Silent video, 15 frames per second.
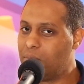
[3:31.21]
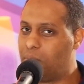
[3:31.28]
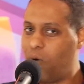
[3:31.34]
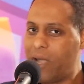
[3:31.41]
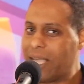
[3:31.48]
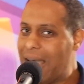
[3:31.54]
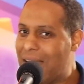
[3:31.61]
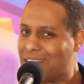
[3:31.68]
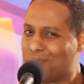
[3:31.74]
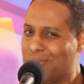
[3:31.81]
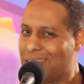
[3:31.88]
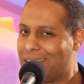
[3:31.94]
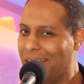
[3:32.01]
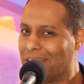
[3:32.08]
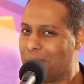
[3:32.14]
boycotts
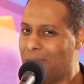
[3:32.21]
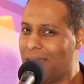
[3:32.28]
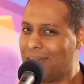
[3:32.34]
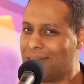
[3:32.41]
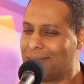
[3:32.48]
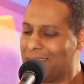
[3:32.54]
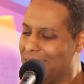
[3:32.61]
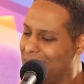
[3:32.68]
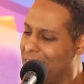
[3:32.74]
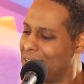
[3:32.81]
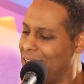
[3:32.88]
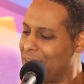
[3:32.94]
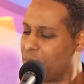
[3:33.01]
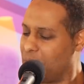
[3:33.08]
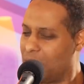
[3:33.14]
being talked about. You
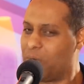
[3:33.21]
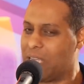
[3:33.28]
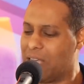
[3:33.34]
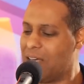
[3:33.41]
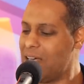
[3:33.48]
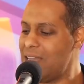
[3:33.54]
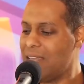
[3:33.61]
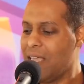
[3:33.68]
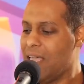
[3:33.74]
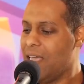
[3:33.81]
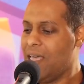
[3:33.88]
know, we good?